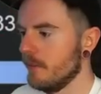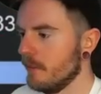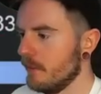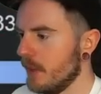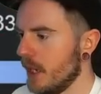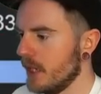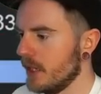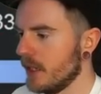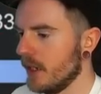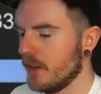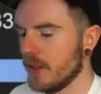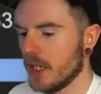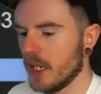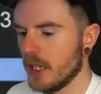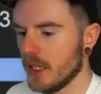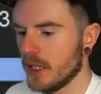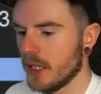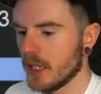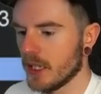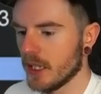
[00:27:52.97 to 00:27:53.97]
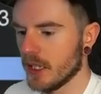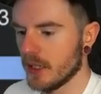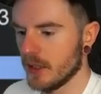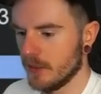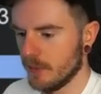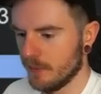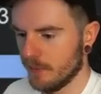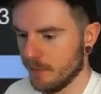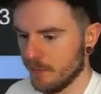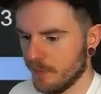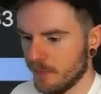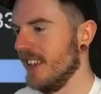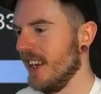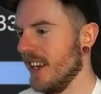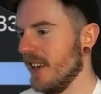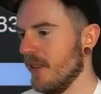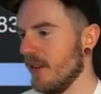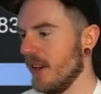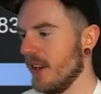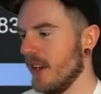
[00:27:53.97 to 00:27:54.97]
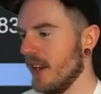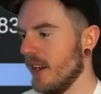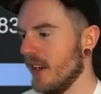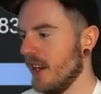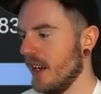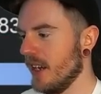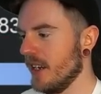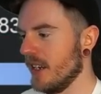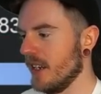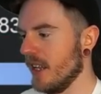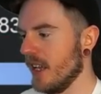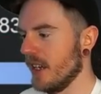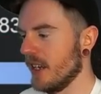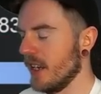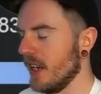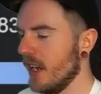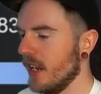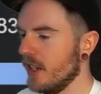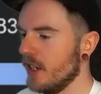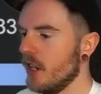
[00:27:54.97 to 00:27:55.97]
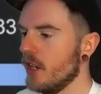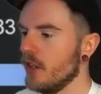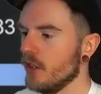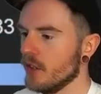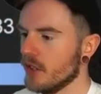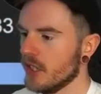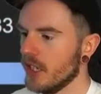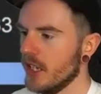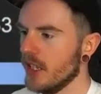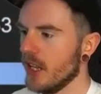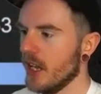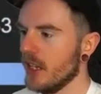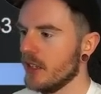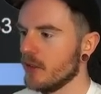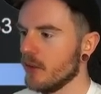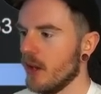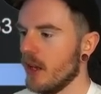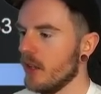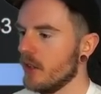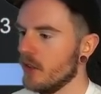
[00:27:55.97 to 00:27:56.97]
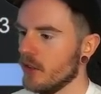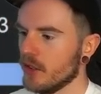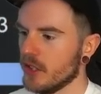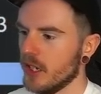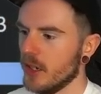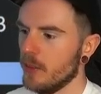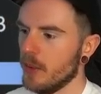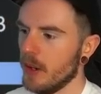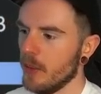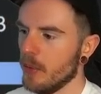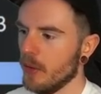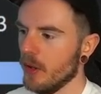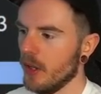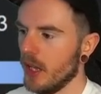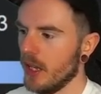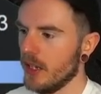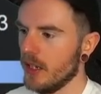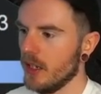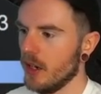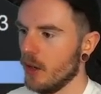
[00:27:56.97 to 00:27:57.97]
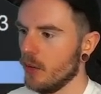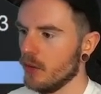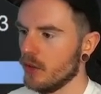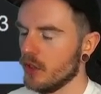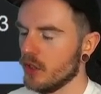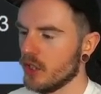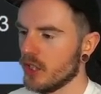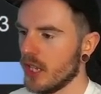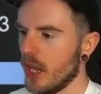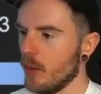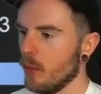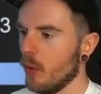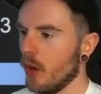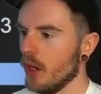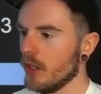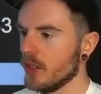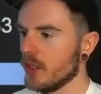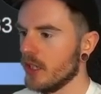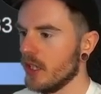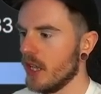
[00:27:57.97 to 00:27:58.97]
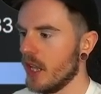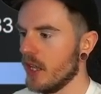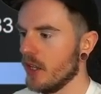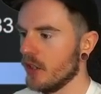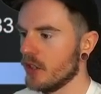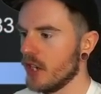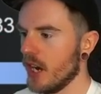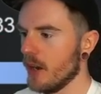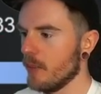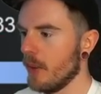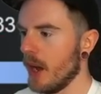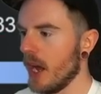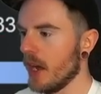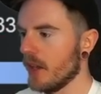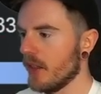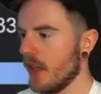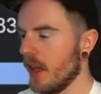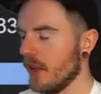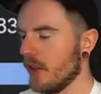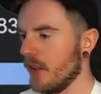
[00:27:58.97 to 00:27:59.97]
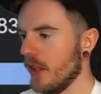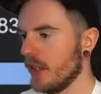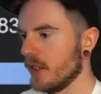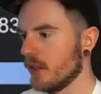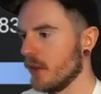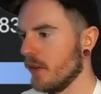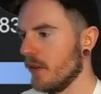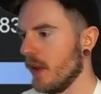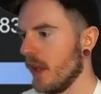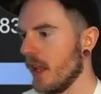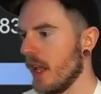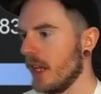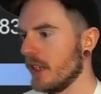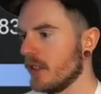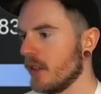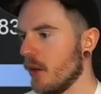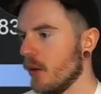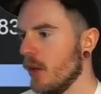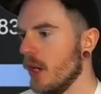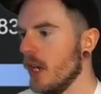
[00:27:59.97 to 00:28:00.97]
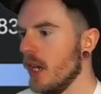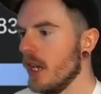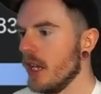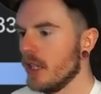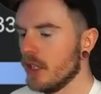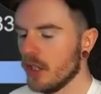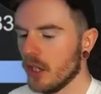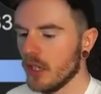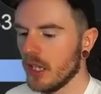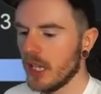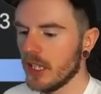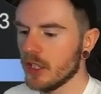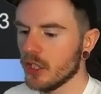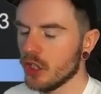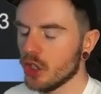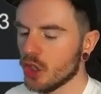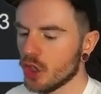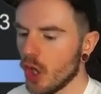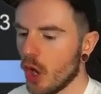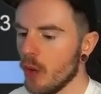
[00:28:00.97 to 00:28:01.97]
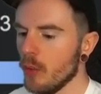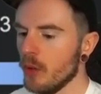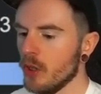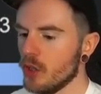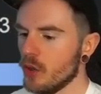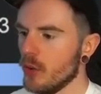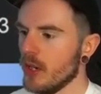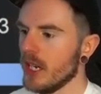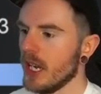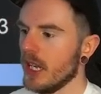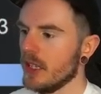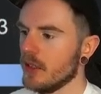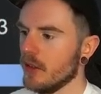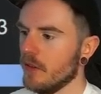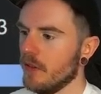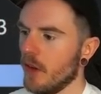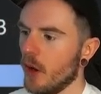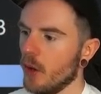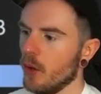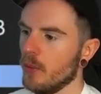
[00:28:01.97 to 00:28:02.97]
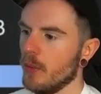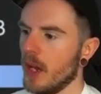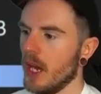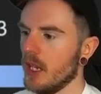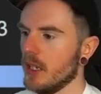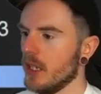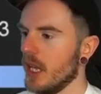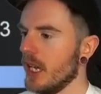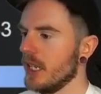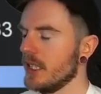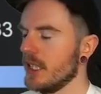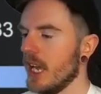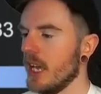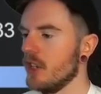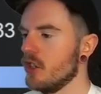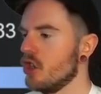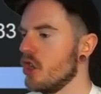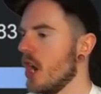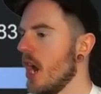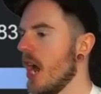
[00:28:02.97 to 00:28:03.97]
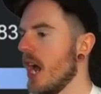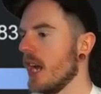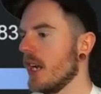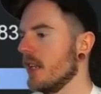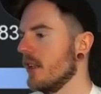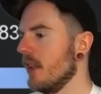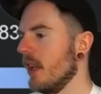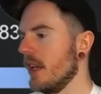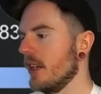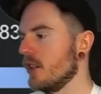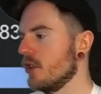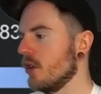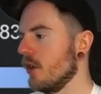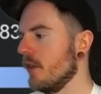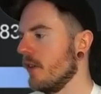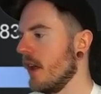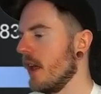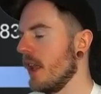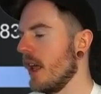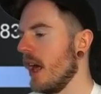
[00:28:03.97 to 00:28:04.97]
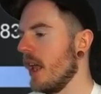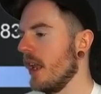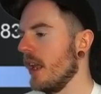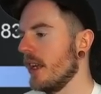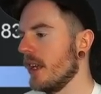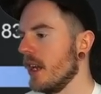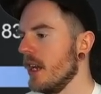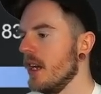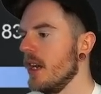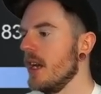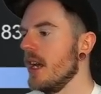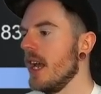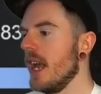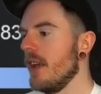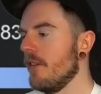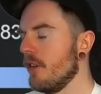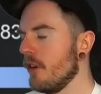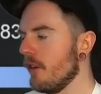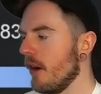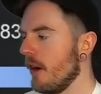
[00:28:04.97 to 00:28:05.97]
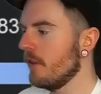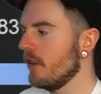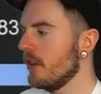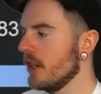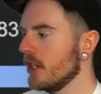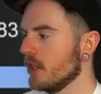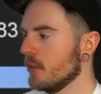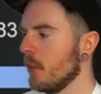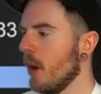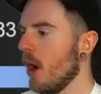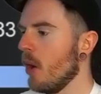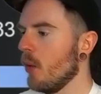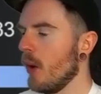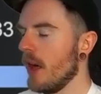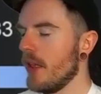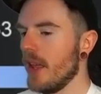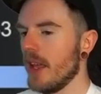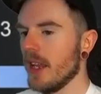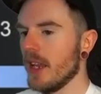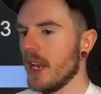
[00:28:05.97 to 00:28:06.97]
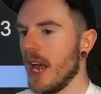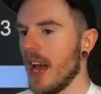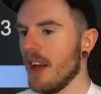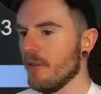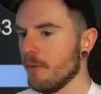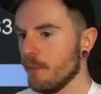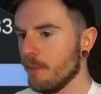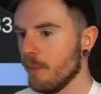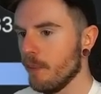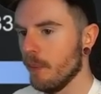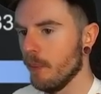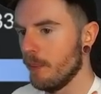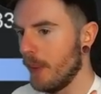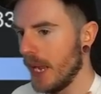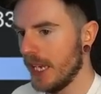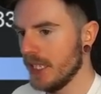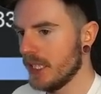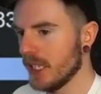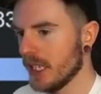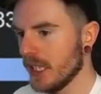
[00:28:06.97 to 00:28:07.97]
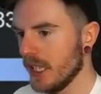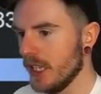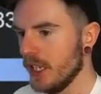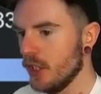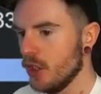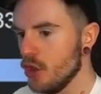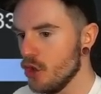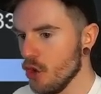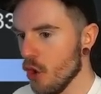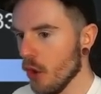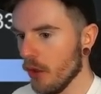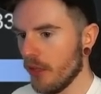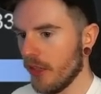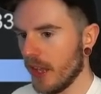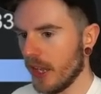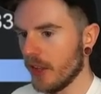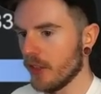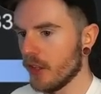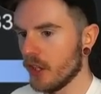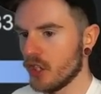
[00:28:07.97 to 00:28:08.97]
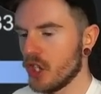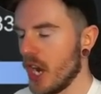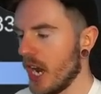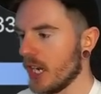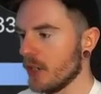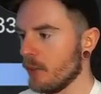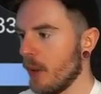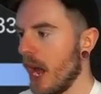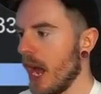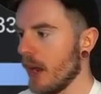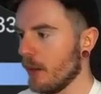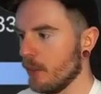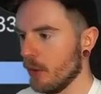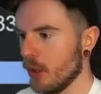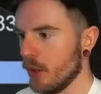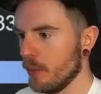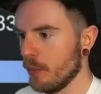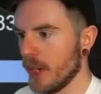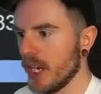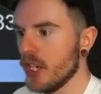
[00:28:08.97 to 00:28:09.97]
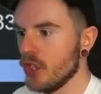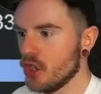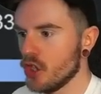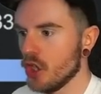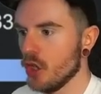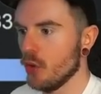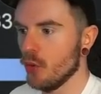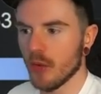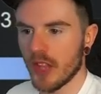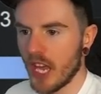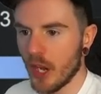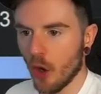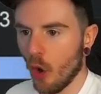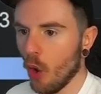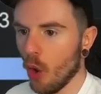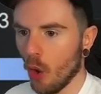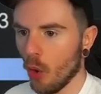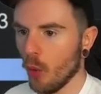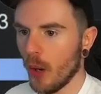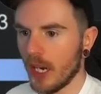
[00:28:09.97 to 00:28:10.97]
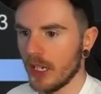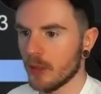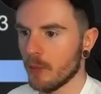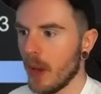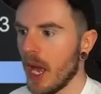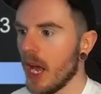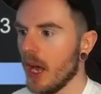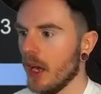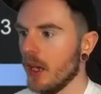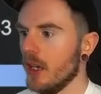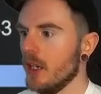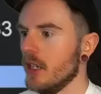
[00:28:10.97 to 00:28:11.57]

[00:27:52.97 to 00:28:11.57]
Bet you 7 high, dickhead. Anyway, yeah, I didn't like it. And and you'll see that as well. You'll see people like, you know, just stab once and then they'll check back their, their stuff like that. So, like, there's so much we can get to fold, man. Like, 10 jack, like, stuff like that. Like, if you're in a spot where they can have basically nothing that checks back, but it beats you, then always bet.